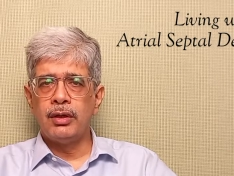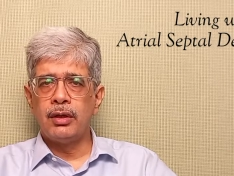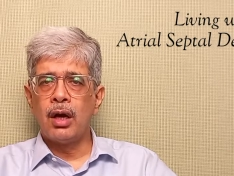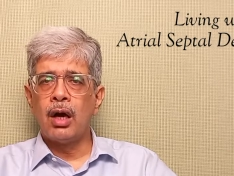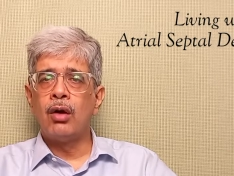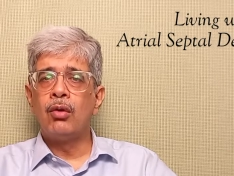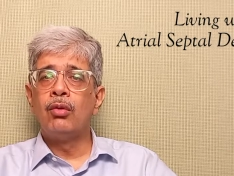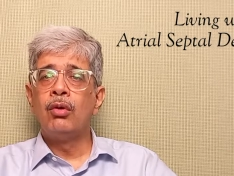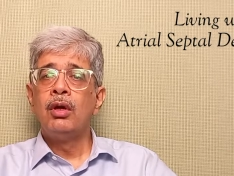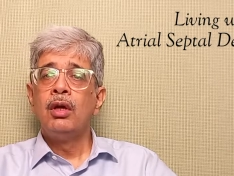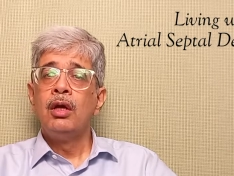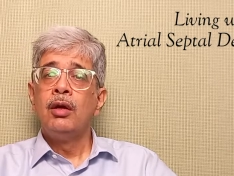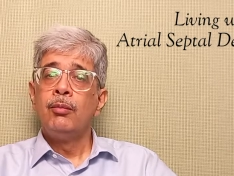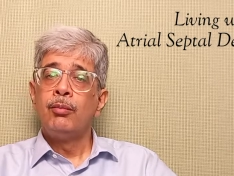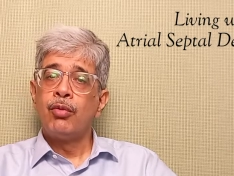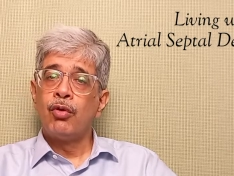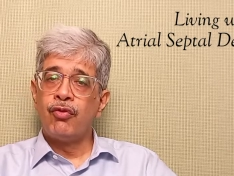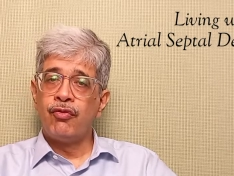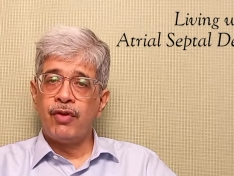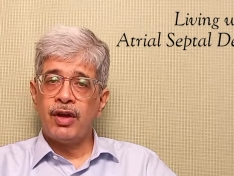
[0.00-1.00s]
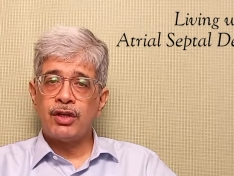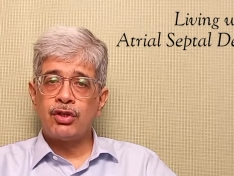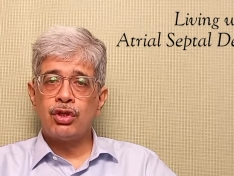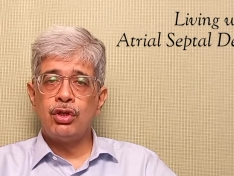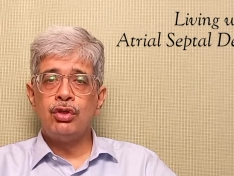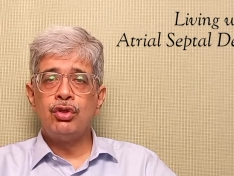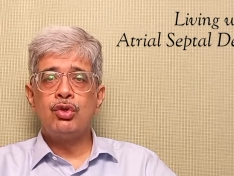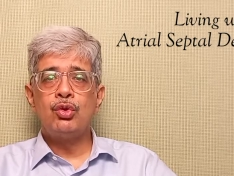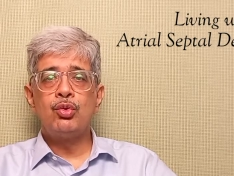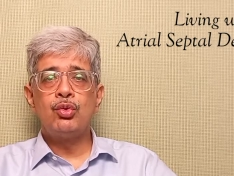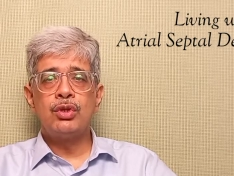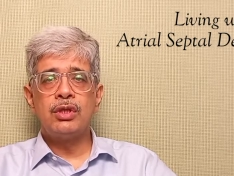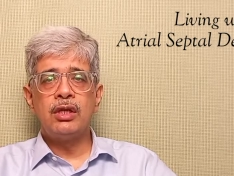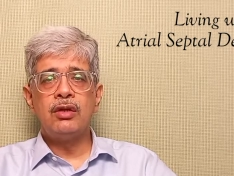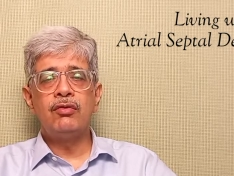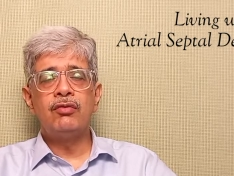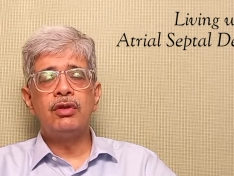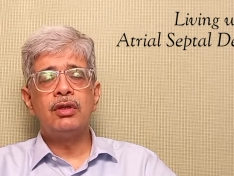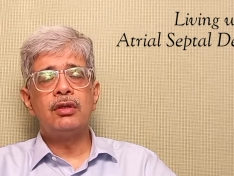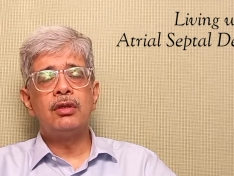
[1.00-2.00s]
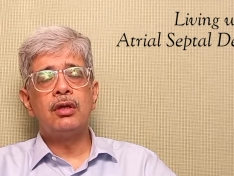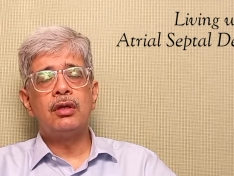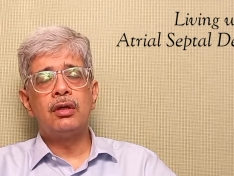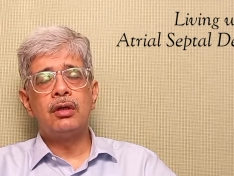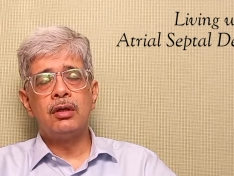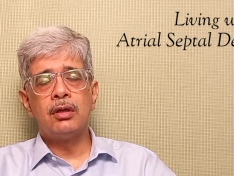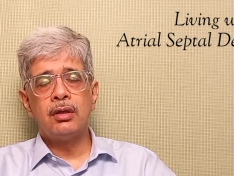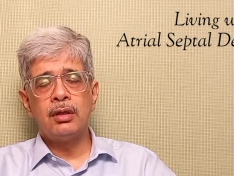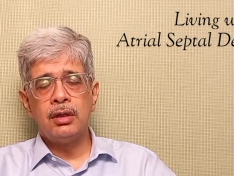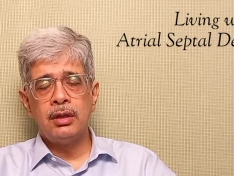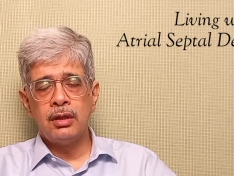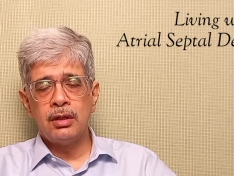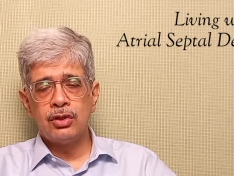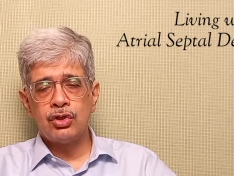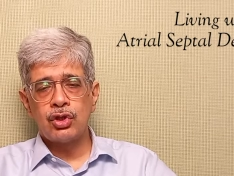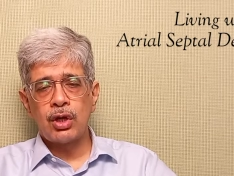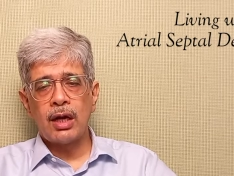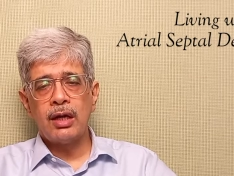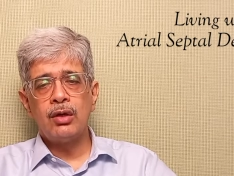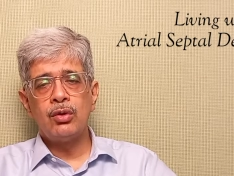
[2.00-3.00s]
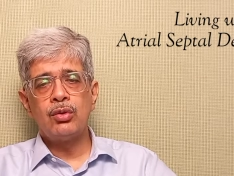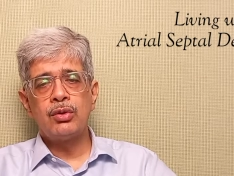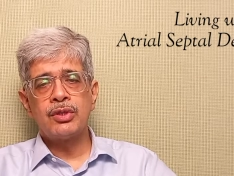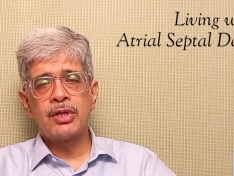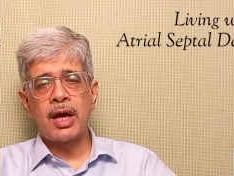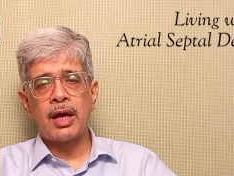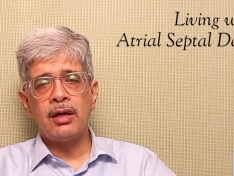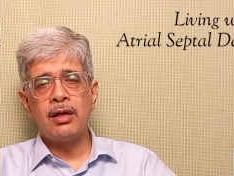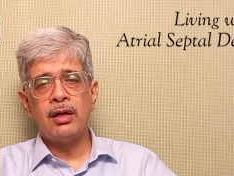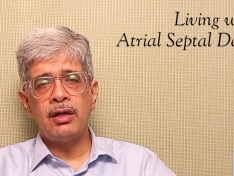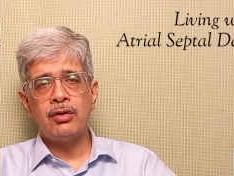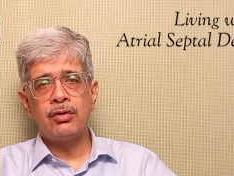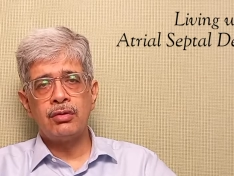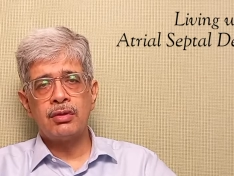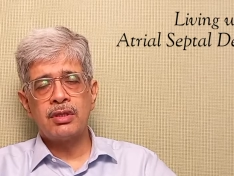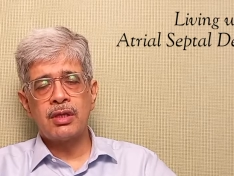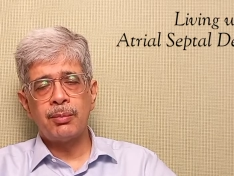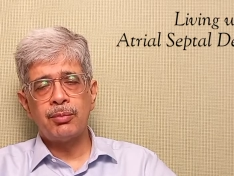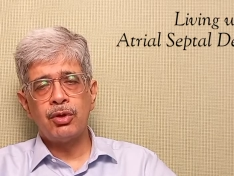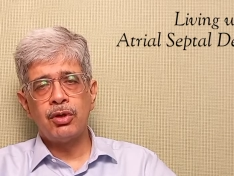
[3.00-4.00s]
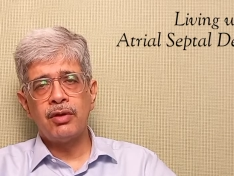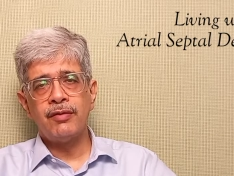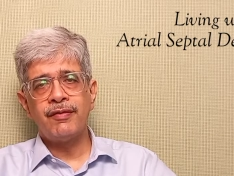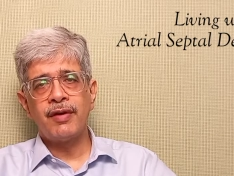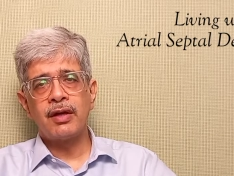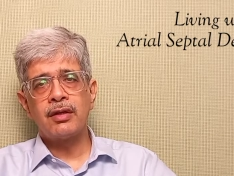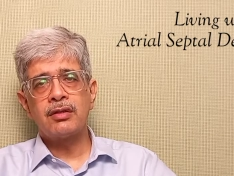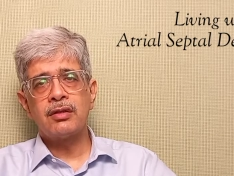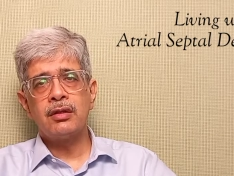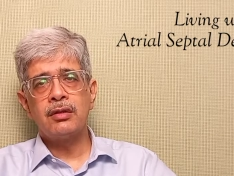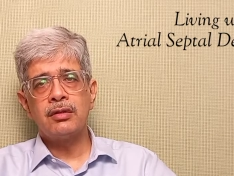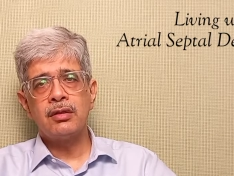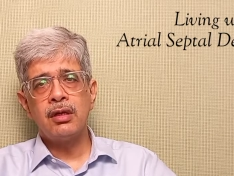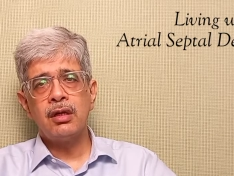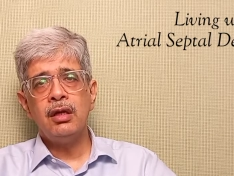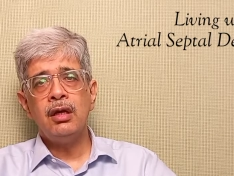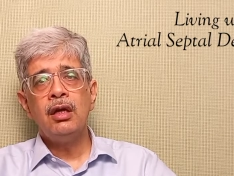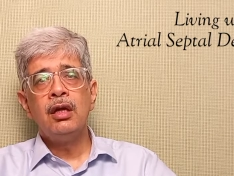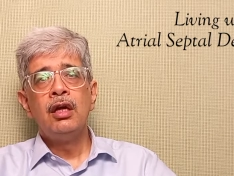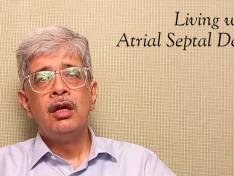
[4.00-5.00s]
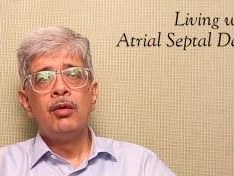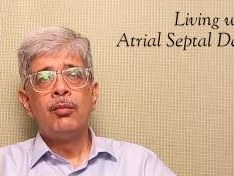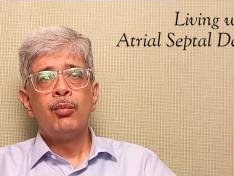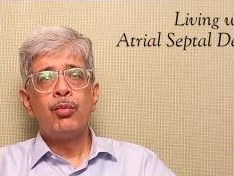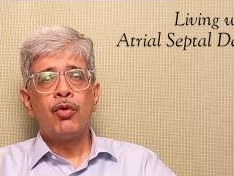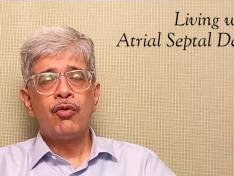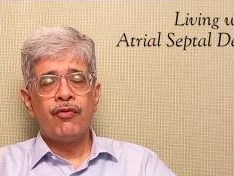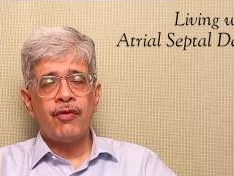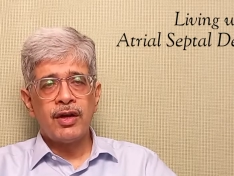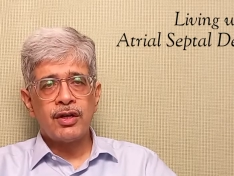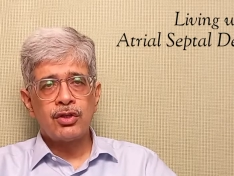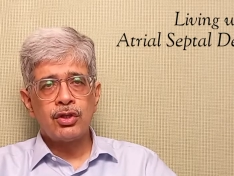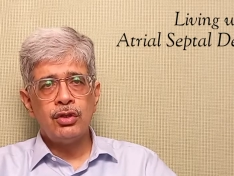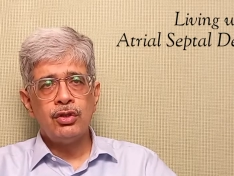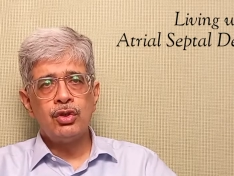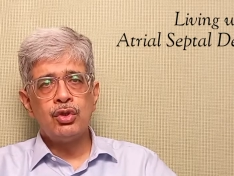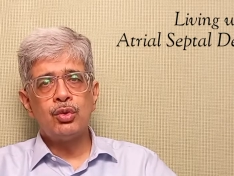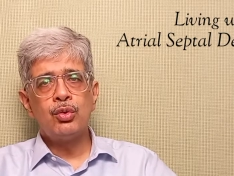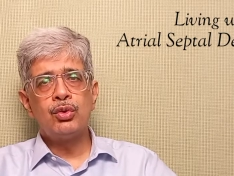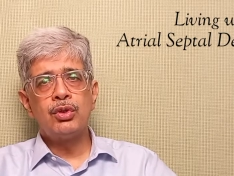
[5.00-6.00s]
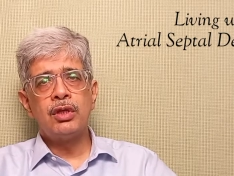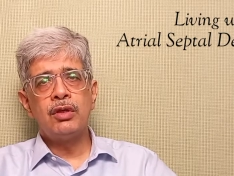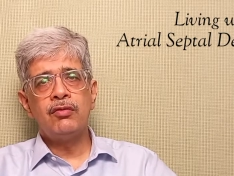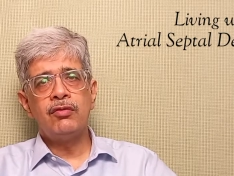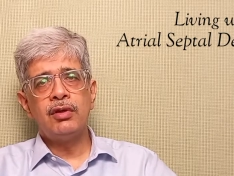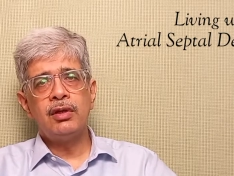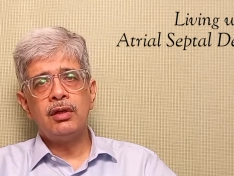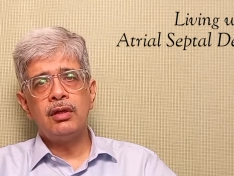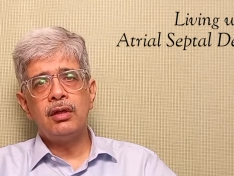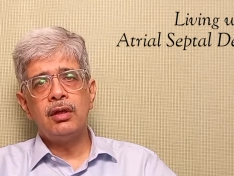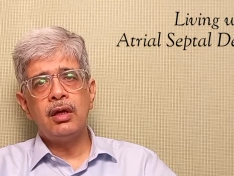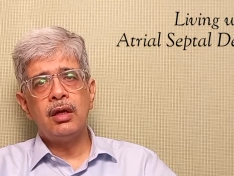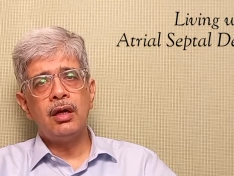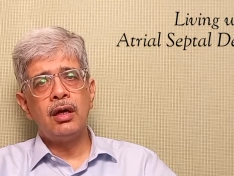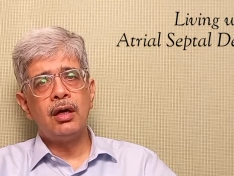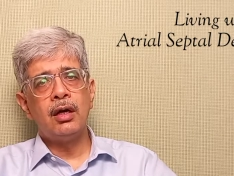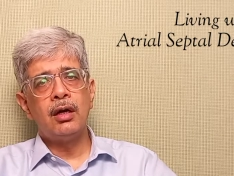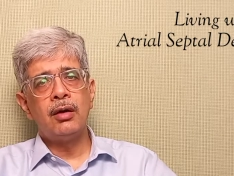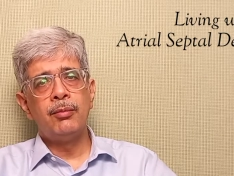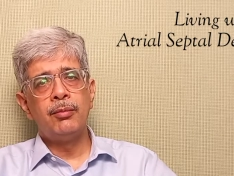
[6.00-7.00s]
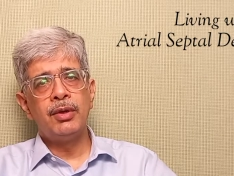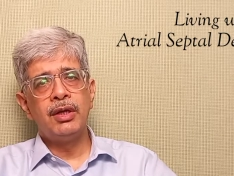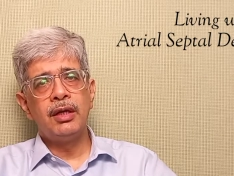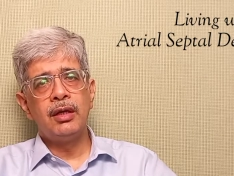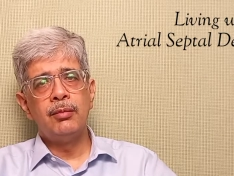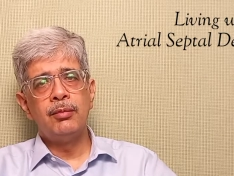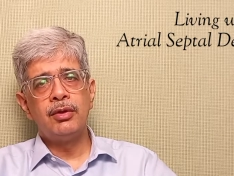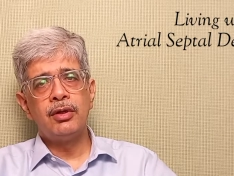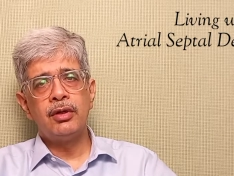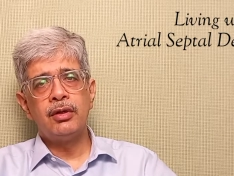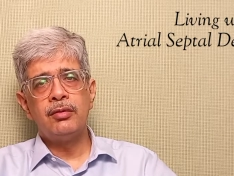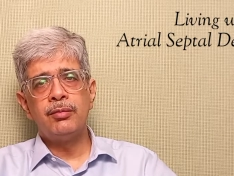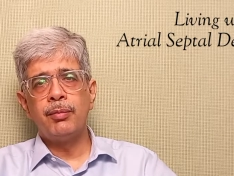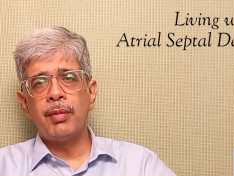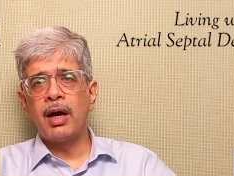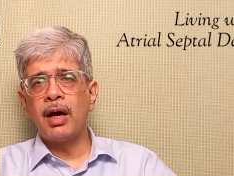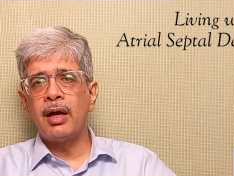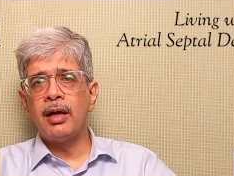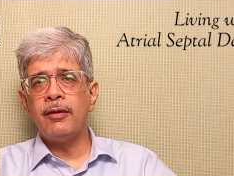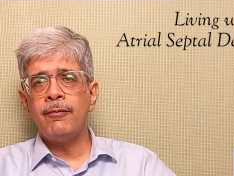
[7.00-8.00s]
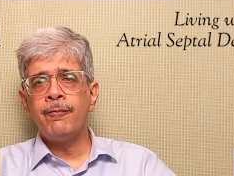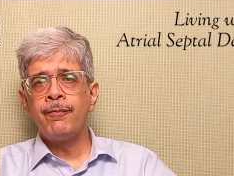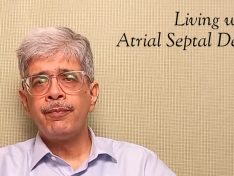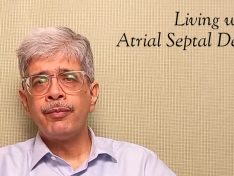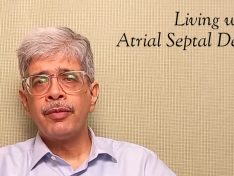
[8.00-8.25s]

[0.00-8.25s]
Now, profession choosing with in a child who has had atrial septal defect surgery, profession choosing will be limited by